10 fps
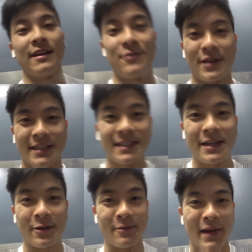If you guys can
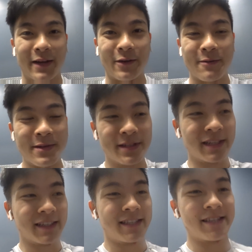hear the background music,
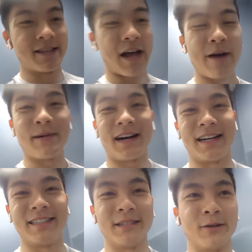this is not
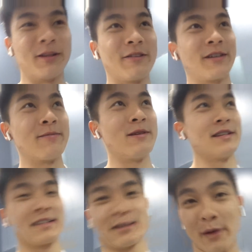my ideal lifting
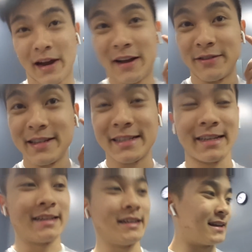music. That's why I have these
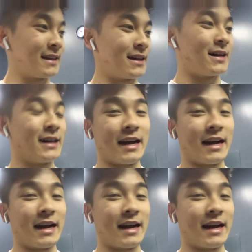in. Thank God.